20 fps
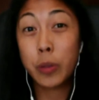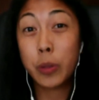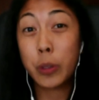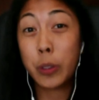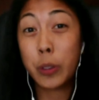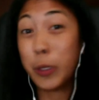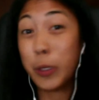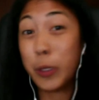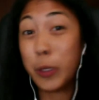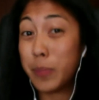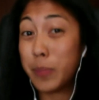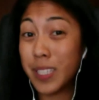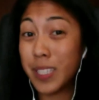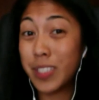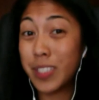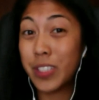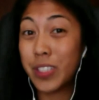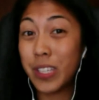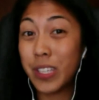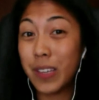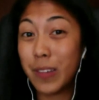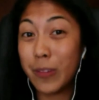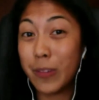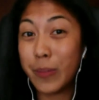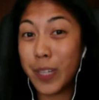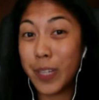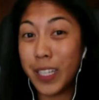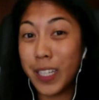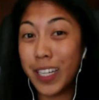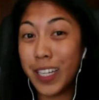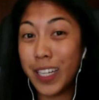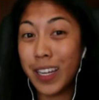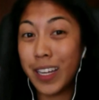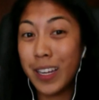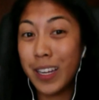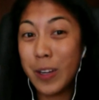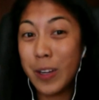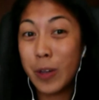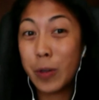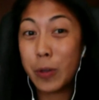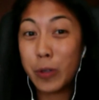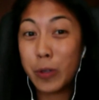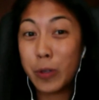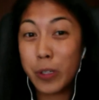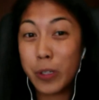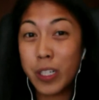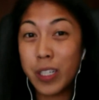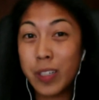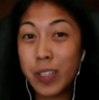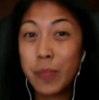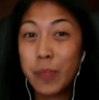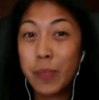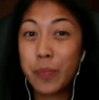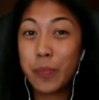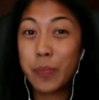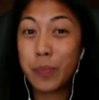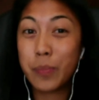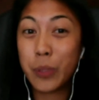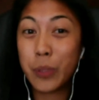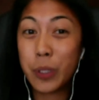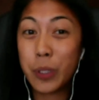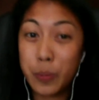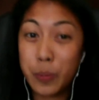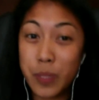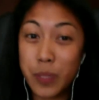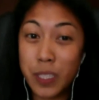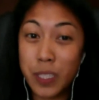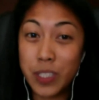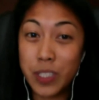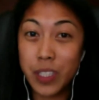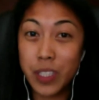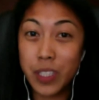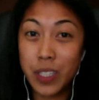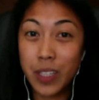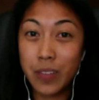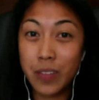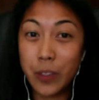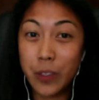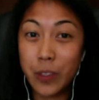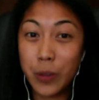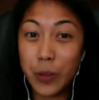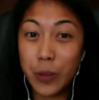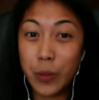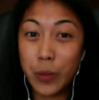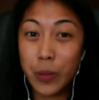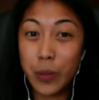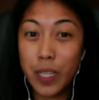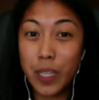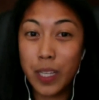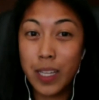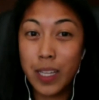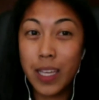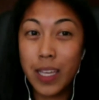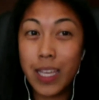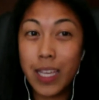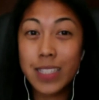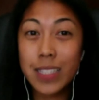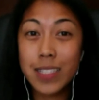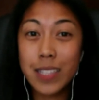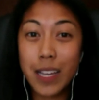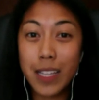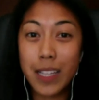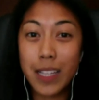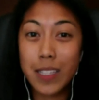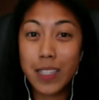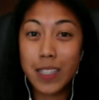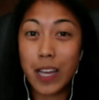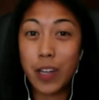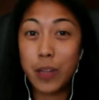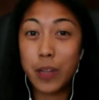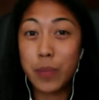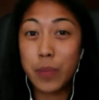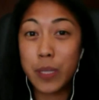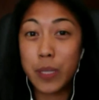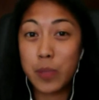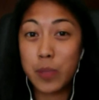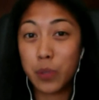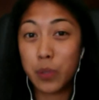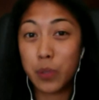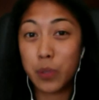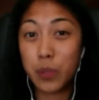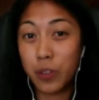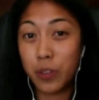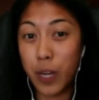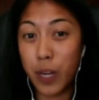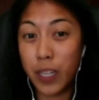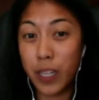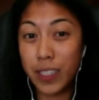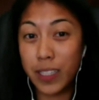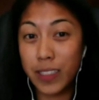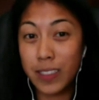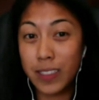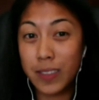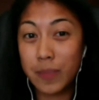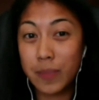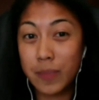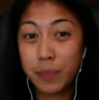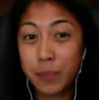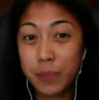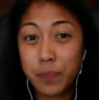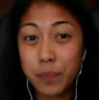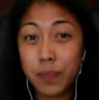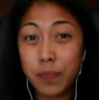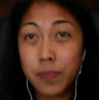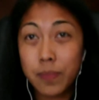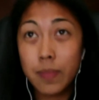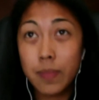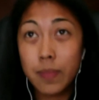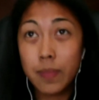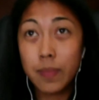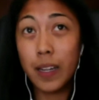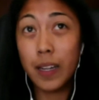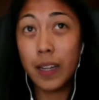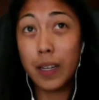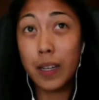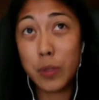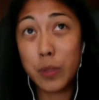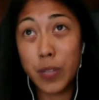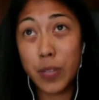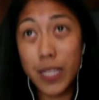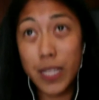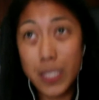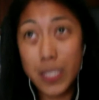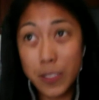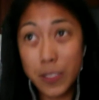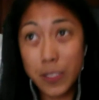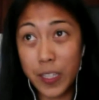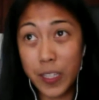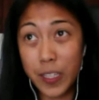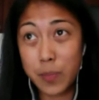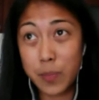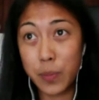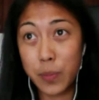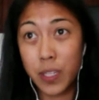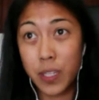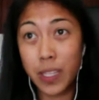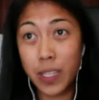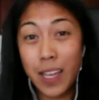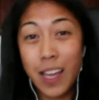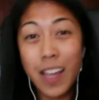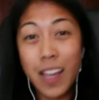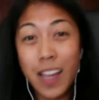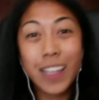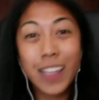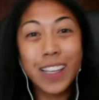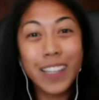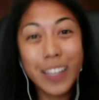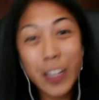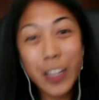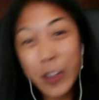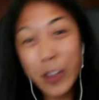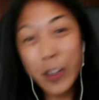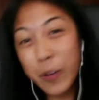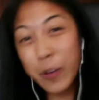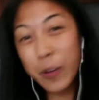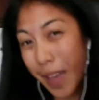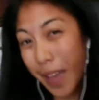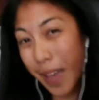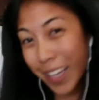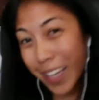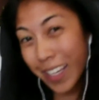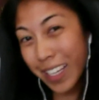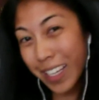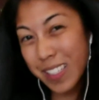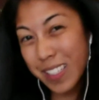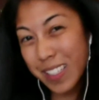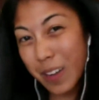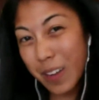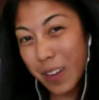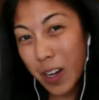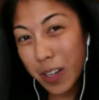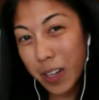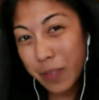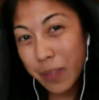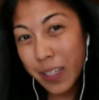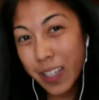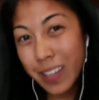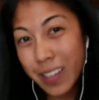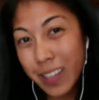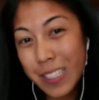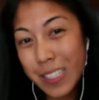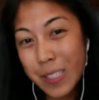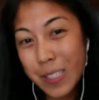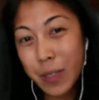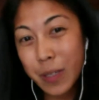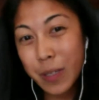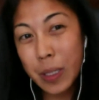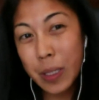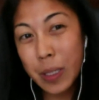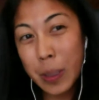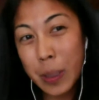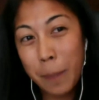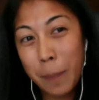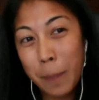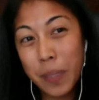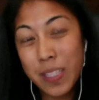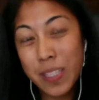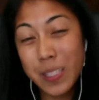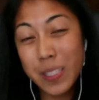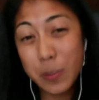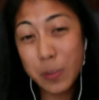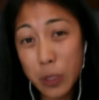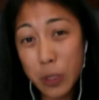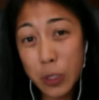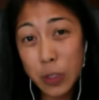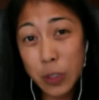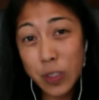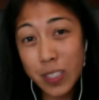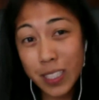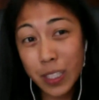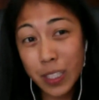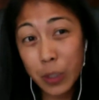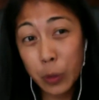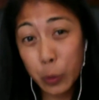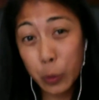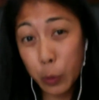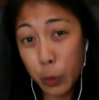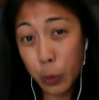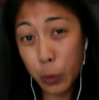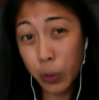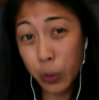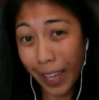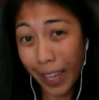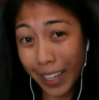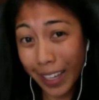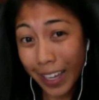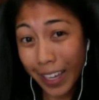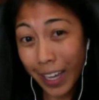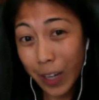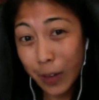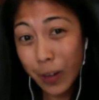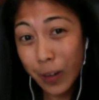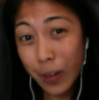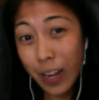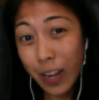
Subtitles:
could potentially give you money or could potentially give you insights on how to best improve your product. So that's Facebook. You know, Mac gets on me on this one, but since we're using Google Hangout,